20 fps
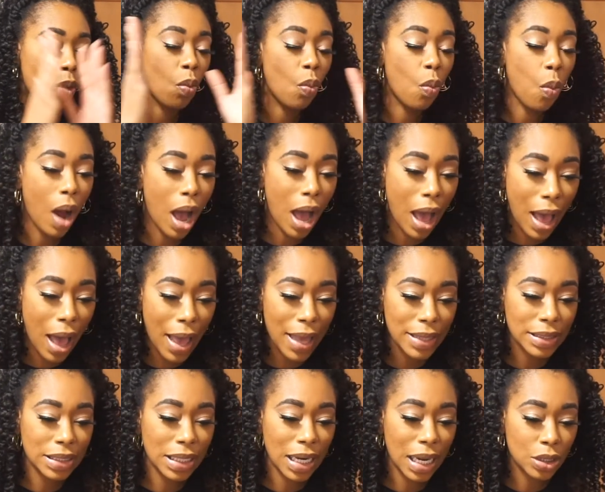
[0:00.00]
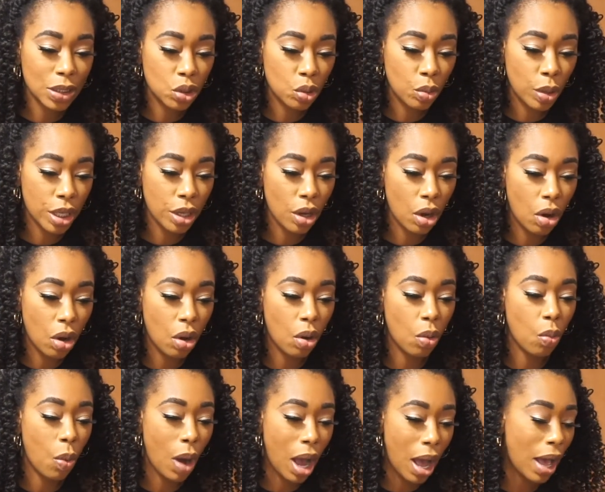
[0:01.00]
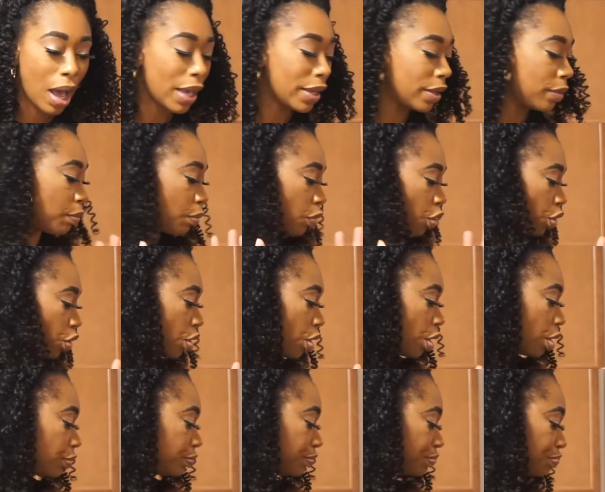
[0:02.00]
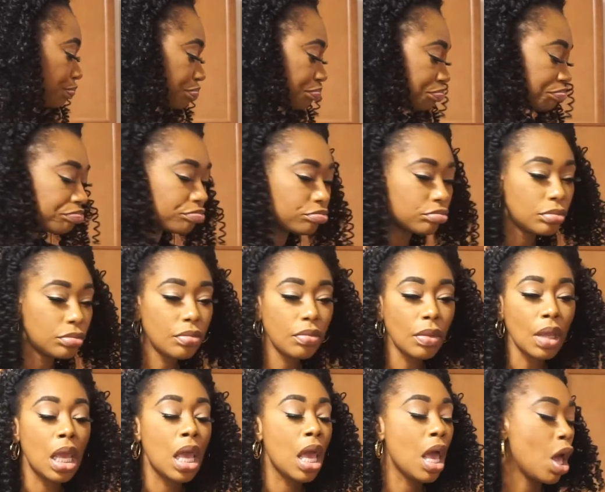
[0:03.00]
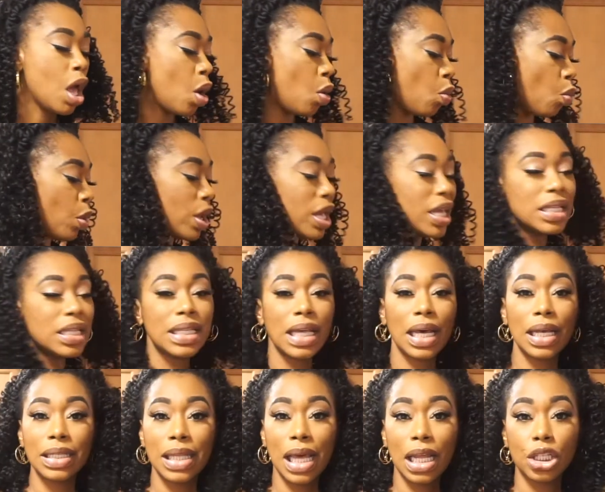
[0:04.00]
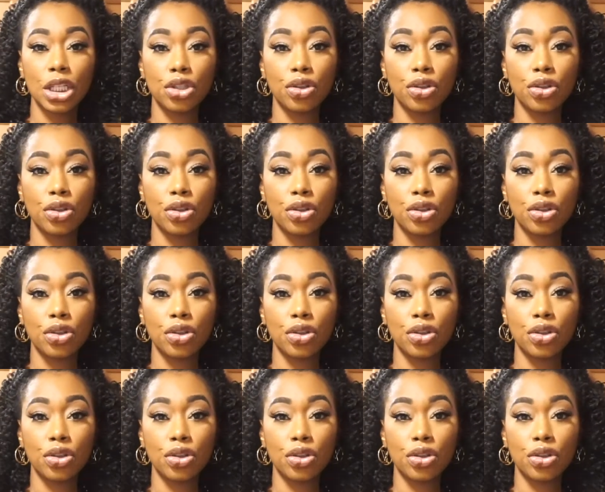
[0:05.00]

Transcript: Why did I do it, y'all? Why? Girl, went inside the Dollar